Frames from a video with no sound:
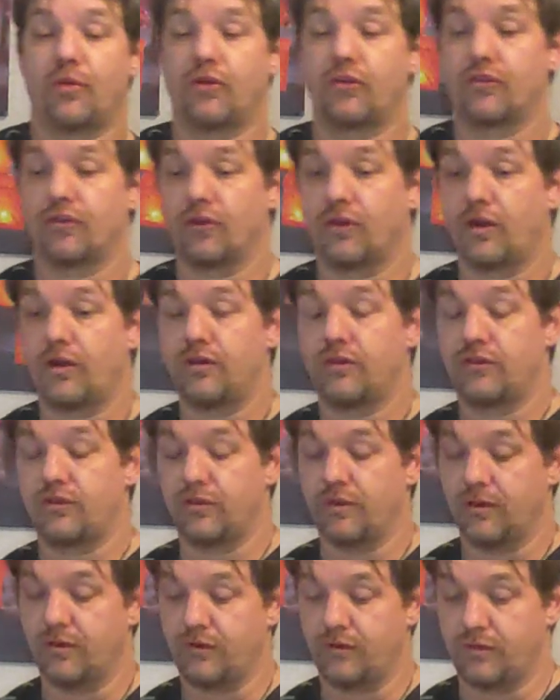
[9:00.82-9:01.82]
martial arts.
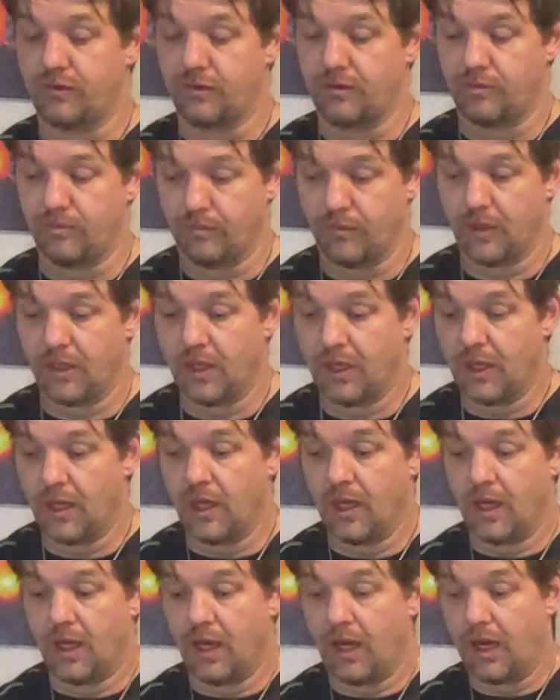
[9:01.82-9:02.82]
It's
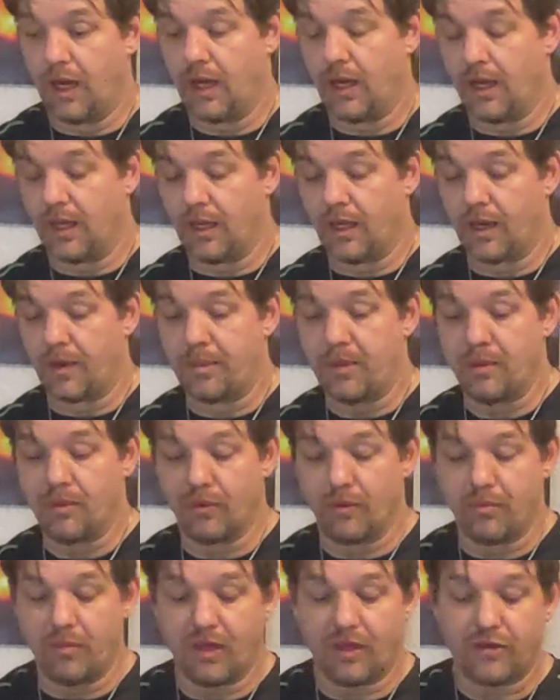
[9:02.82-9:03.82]
a lot of people
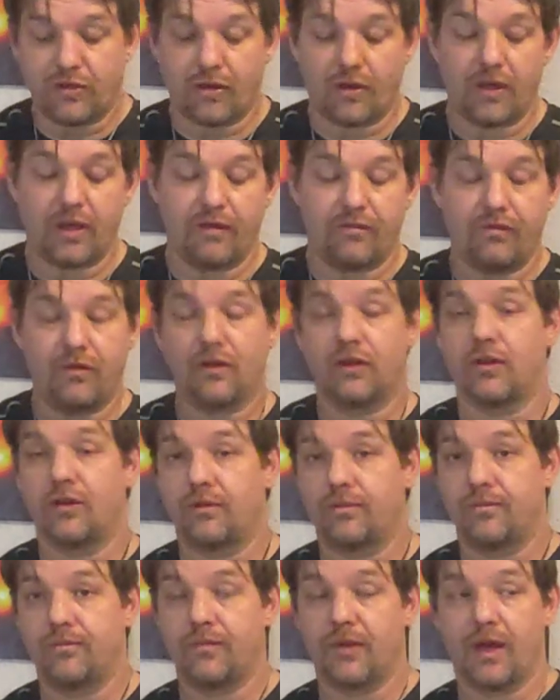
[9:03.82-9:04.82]
in the military
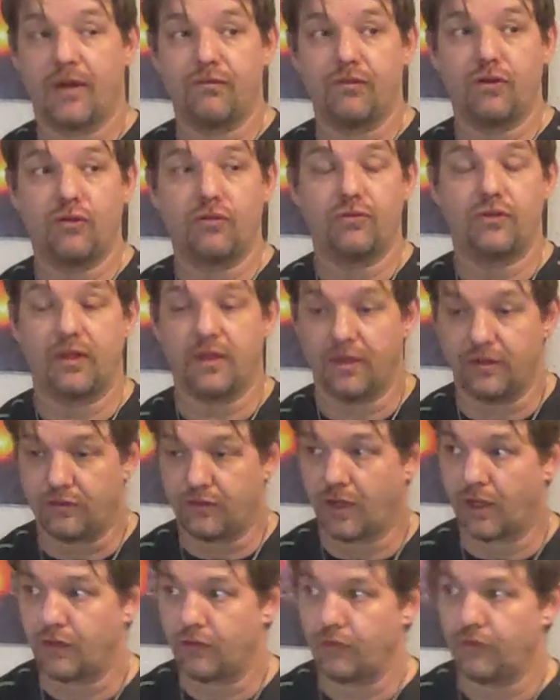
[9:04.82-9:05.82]
have used it. It's
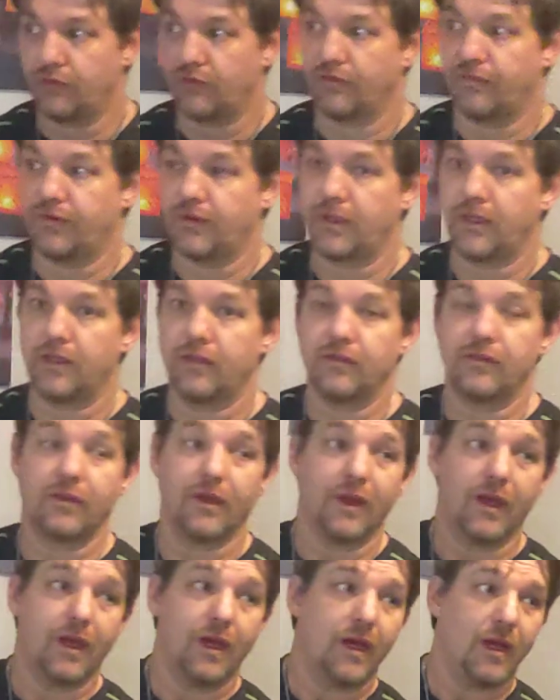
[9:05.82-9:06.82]
taught to civilians,
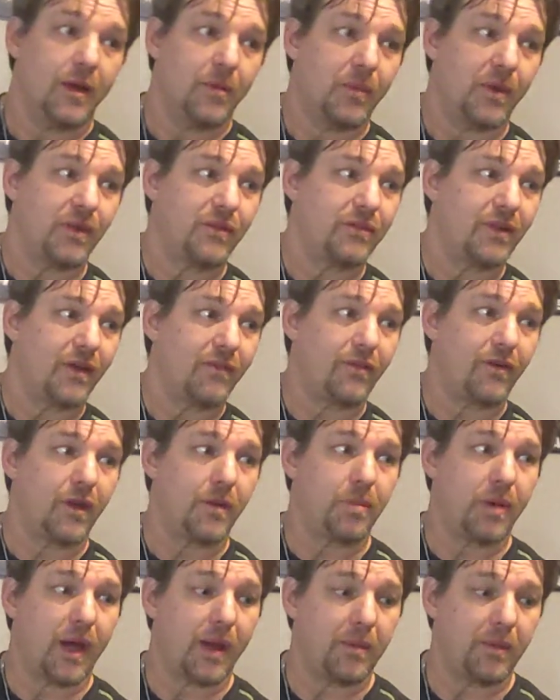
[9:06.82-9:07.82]
but it's not
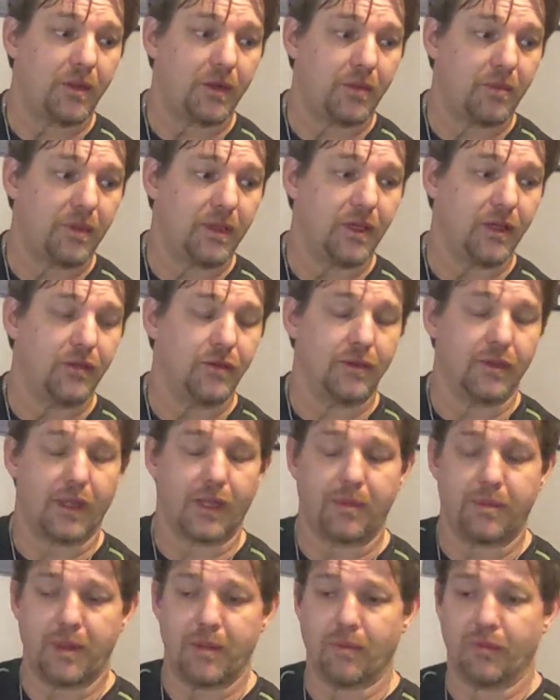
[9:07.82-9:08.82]
very popular because a
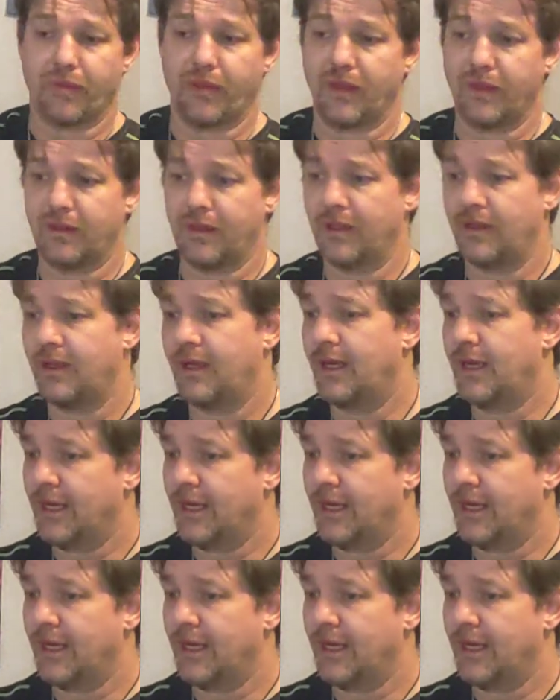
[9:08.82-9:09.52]
lot of people think that